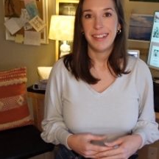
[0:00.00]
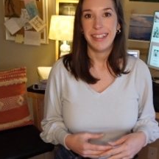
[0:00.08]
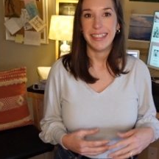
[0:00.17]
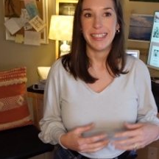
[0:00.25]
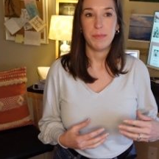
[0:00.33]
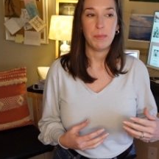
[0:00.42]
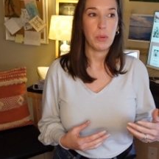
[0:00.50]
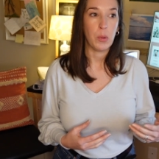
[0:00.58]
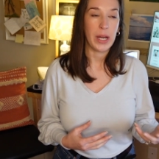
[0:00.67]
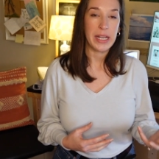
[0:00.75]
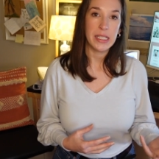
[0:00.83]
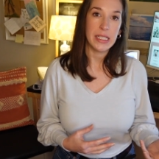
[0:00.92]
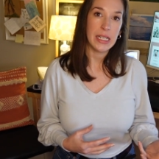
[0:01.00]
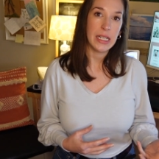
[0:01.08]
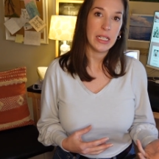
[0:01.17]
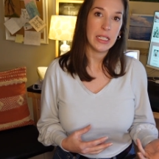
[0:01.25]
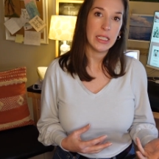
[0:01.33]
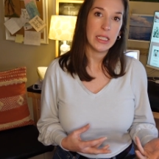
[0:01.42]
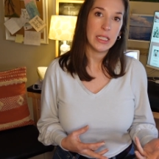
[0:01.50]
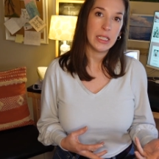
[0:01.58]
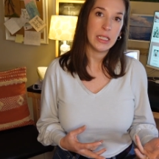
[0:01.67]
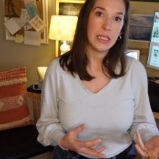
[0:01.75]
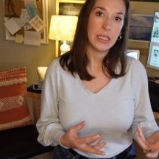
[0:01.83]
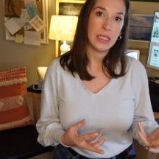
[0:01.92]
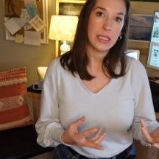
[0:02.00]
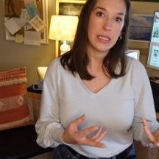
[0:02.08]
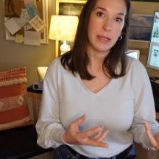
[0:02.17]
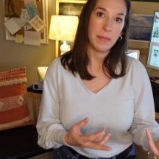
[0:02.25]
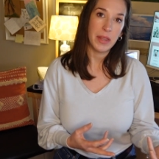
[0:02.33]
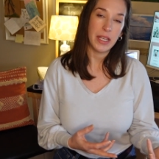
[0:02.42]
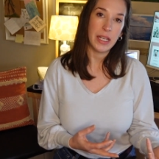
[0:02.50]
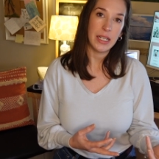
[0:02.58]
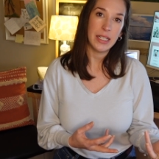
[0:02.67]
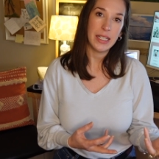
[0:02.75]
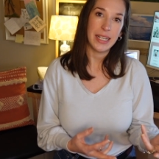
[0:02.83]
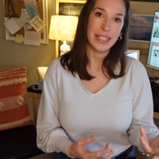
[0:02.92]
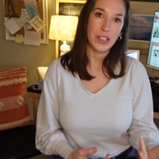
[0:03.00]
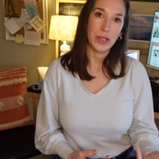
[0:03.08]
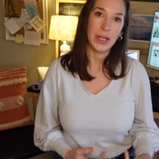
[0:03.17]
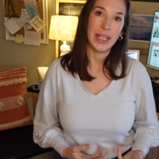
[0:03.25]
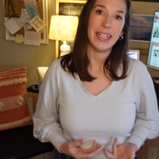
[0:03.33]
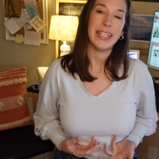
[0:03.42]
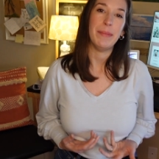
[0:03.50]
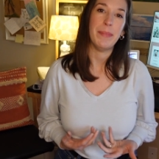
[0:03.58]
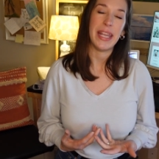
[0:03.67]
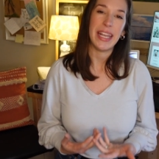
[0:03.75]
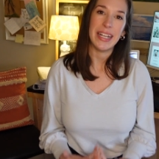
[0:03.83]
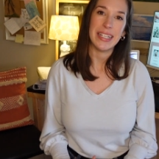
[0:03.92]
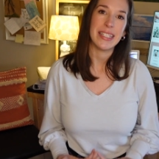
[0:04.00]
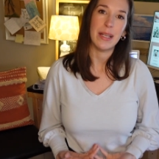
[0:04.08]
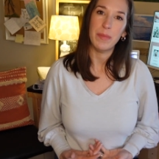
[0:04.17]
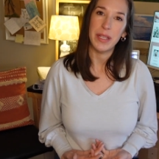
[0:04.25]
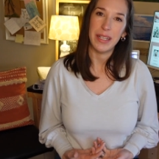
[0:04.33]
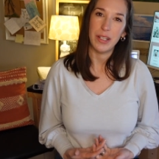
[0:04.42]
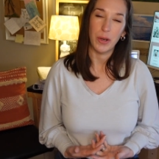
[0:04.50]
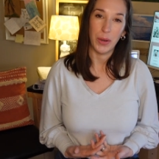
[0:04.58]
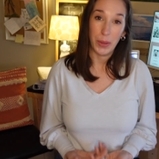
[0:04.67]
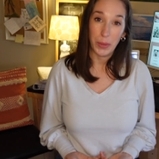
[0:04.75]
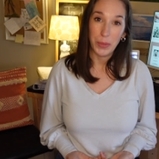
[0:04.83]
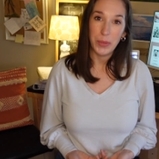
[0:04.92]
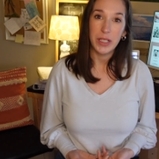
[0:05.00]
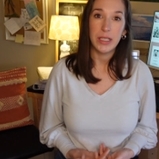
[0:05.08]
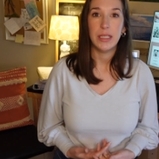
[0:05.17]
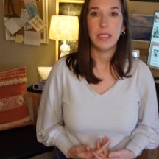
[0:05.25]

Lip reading: It's embracing something and turning it and making it something your own.